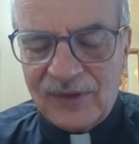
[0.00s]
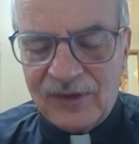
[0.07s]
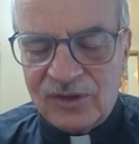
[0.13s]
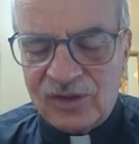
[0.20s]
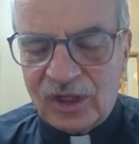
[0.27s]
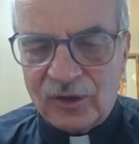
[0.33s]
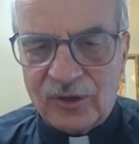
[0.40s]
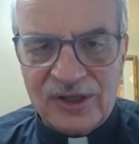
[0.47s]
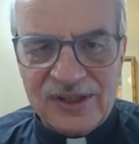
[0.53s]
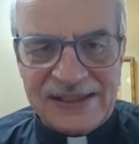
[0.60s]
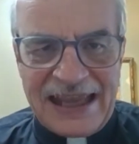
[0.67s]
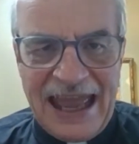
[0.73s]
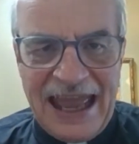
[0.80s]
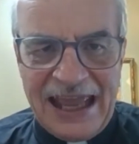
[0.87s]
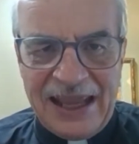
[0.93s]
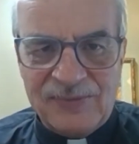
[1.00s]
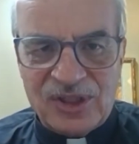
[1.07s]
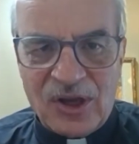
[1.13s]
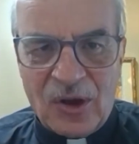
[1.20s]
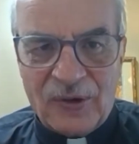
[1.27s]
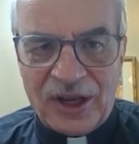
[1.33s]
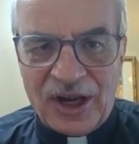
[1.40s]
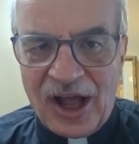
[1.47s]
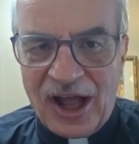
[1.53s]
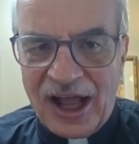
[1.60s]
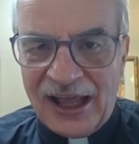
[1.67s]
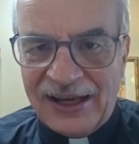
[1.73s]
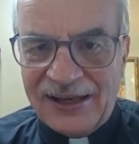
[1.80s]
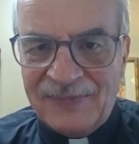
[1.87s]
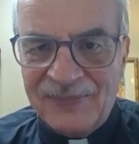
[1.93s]
children's games going
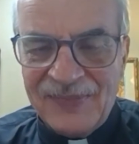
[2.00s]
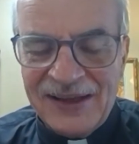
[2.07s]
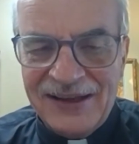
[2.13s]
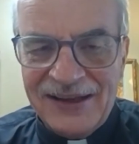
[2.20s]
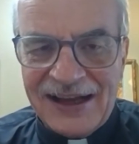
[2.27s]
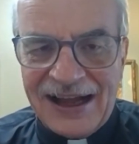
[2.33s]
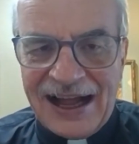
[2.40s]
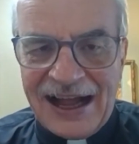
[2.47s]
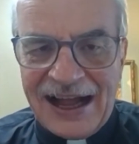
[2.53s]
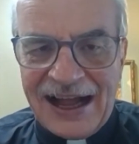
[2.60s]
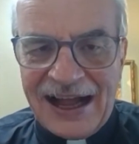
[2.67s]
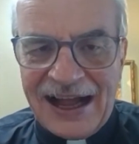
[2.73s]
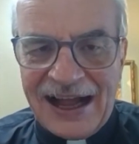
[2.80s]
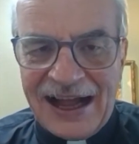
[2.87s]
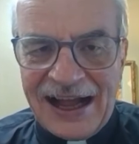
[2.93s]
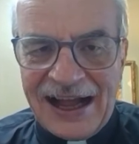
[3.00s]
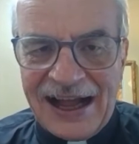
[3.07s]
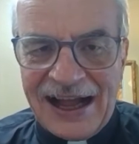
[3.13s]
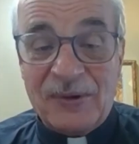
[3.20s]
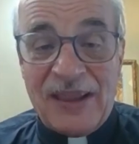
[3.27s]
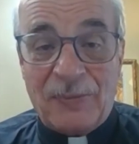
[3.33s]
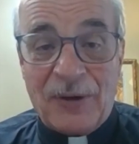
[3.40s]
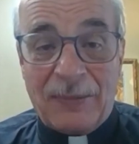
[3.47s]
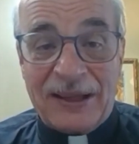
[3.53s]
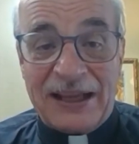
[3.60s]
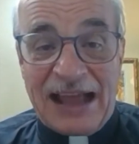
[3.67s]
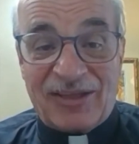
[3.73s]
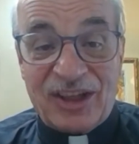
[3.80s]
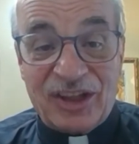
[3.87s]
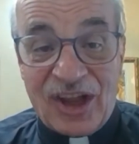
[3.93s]
on. I guess when they probably
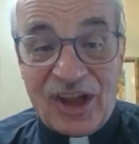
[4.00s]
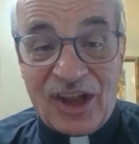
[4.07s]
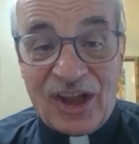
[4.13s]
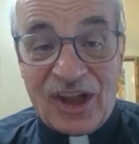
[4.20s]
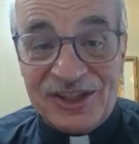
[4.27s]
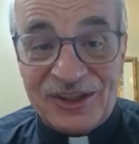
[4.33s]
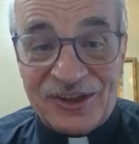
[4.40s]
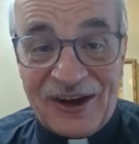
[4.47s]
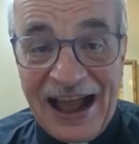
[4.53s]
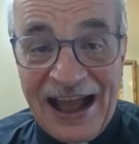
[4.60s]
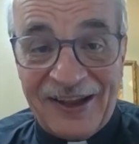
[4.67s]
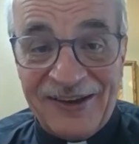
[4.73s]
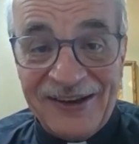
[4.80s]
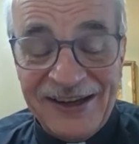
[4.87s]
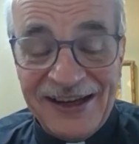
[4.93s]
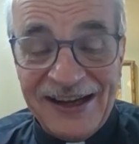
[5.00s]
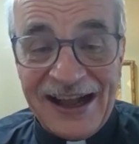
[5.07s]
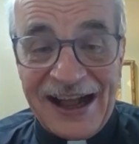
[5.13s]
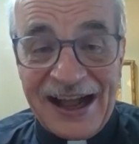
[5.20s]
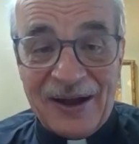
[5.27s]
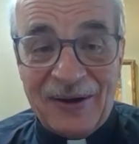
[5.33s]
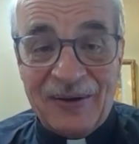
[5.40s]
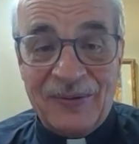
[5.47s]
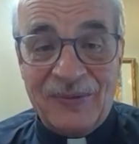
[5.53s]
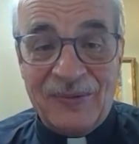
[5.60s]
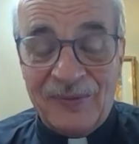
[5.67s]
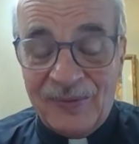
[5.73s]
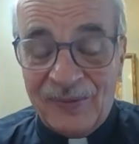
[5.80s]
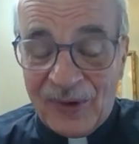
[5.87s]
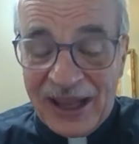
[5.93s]
got the largest crowd,
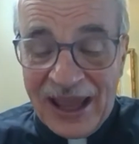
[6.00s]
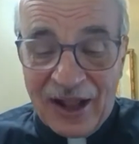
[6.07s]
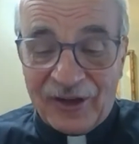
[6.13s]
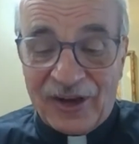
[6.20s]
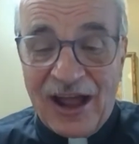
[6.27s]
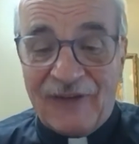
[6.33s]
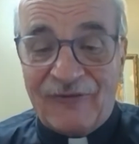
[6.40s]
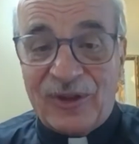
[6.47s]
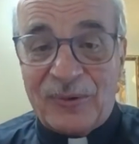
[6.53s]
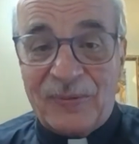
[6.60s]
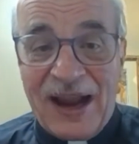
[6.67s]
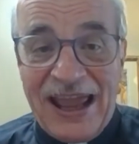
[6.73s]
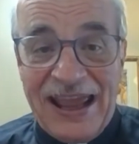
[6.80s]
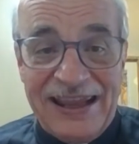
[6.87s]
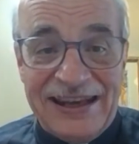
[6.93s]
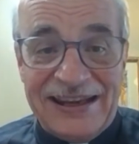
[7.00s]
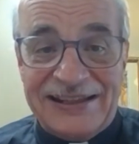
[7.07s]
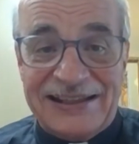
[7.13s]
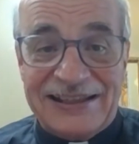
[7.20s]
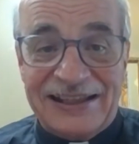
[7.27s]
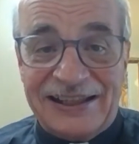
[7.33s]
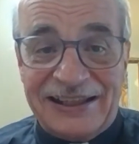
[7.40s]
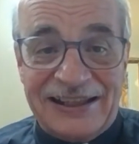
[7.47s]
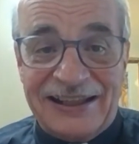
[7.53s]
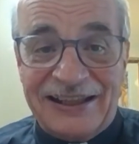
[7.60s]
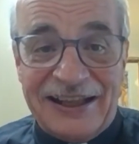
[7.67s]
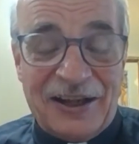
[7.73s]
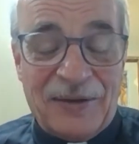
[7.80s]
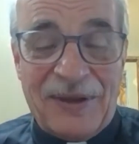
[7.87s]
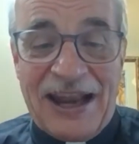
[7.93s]
we held off the rain until a
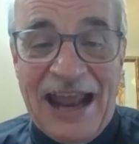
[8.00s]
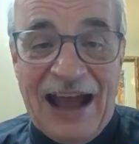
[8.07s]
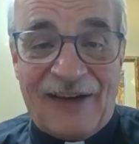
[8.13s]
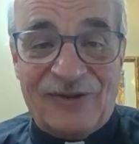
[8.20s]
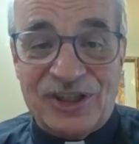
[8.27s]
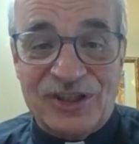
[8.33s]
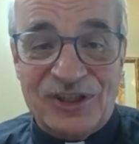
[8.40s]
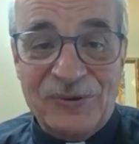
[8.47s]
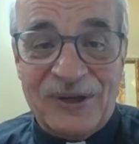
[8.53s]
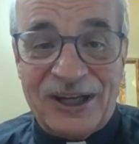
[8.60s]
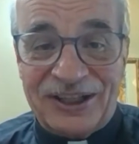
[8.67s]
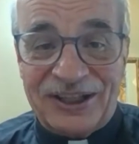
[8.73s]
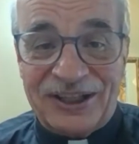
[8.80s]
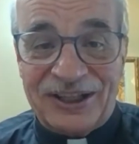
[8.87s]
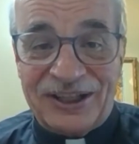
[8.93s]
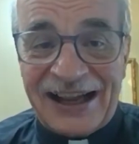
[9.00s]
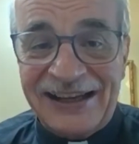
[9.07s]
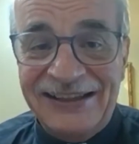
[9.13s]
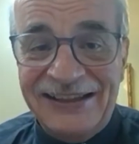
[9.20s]
little bit after 2 o'clock.